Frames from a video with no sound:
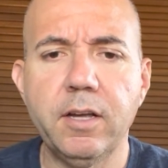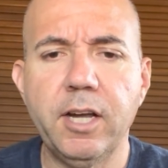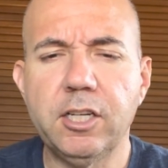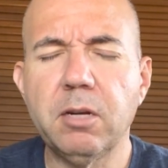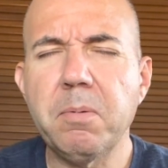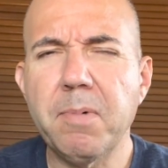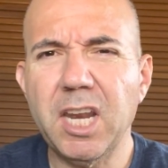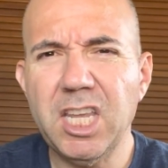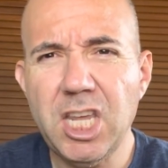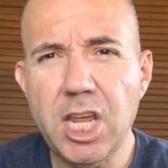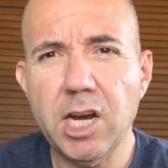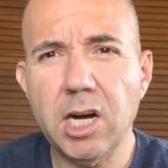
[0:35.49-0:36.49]
it took me about a
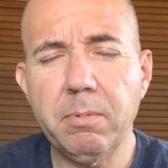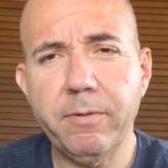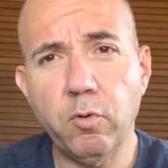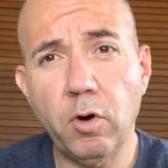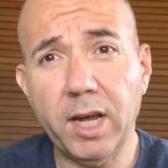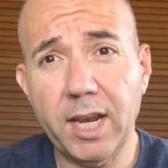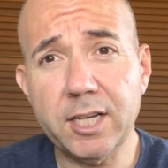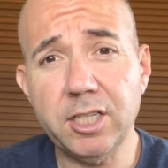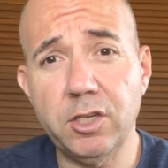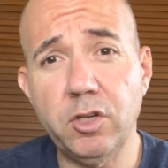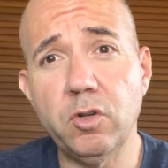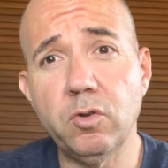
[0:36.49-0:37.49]
year before I could
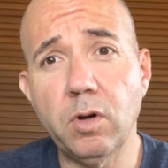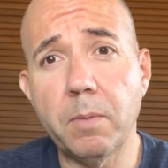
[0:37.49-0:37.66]
actually do